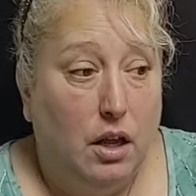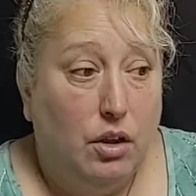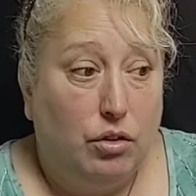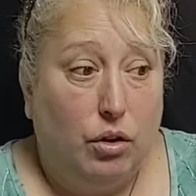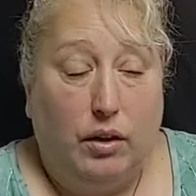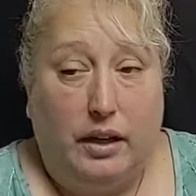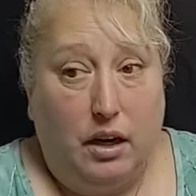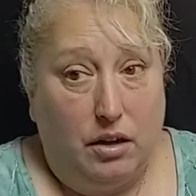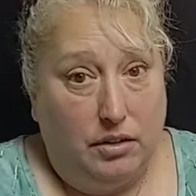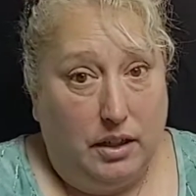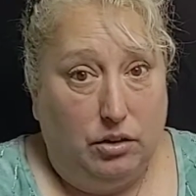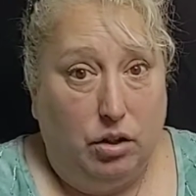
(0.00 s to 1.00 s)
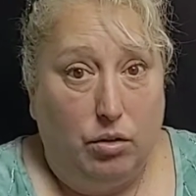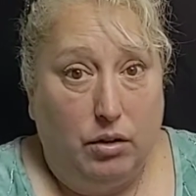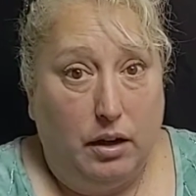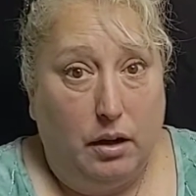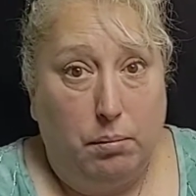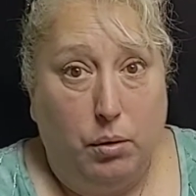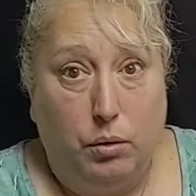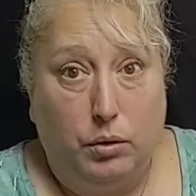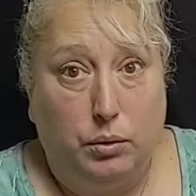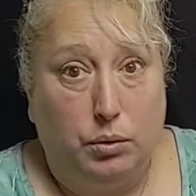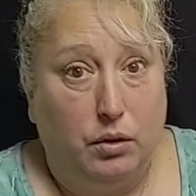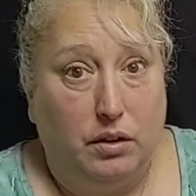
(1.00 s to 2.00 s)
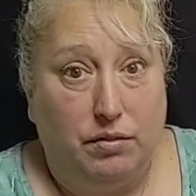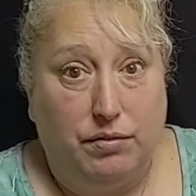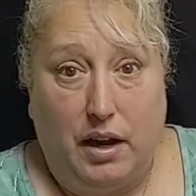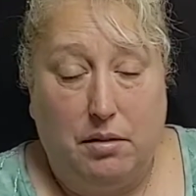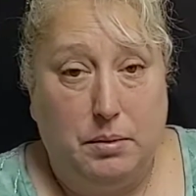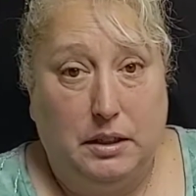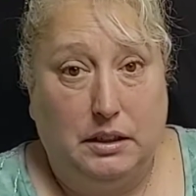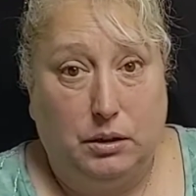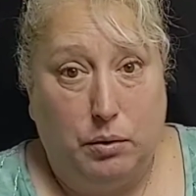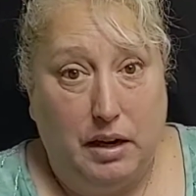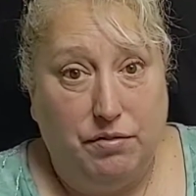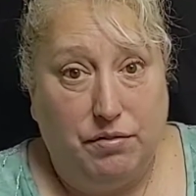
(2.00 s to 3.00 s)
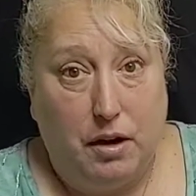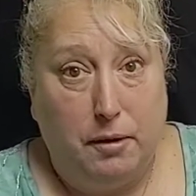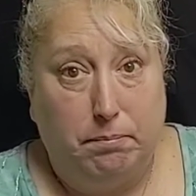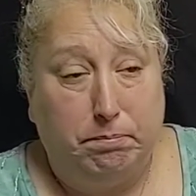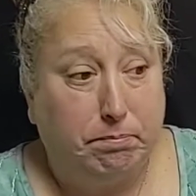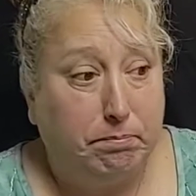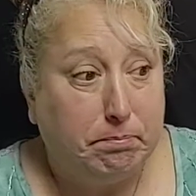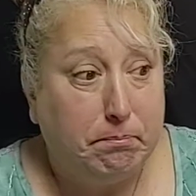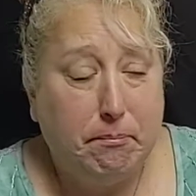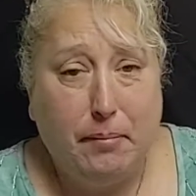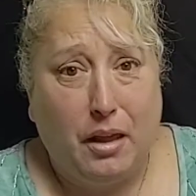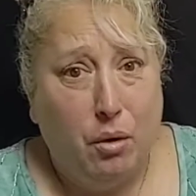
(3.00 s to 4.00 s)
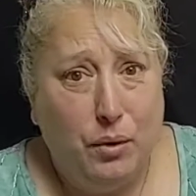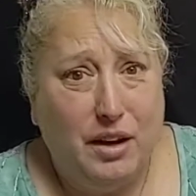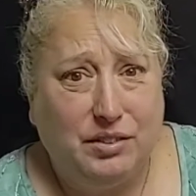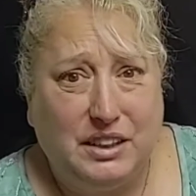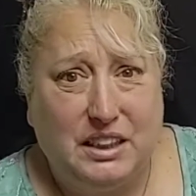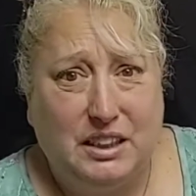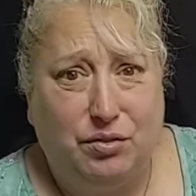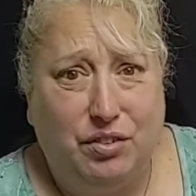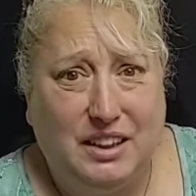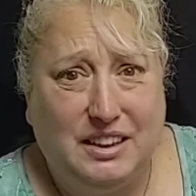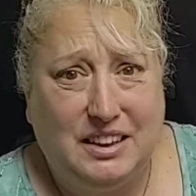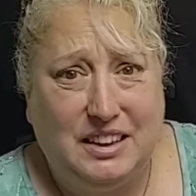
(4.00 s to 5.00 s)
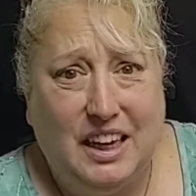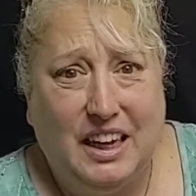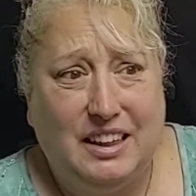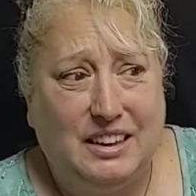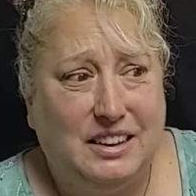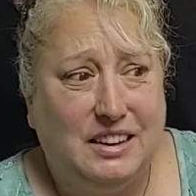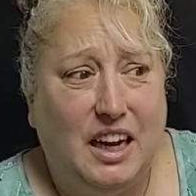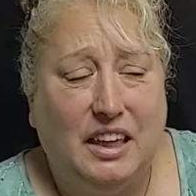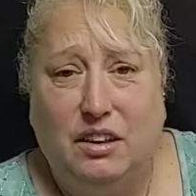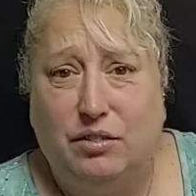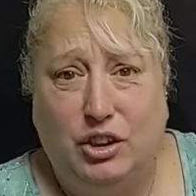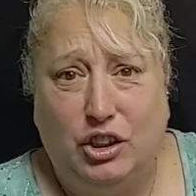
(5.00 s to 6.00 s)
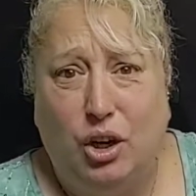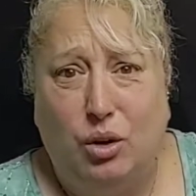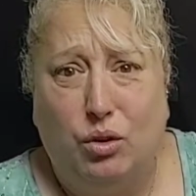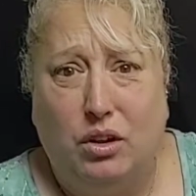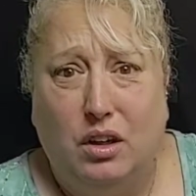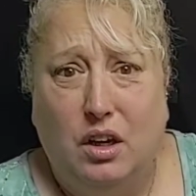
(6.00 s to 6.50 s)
So our Daytona airport, which we're only 5 minutes away from, we have 6 flights a day. That's kind of a joke.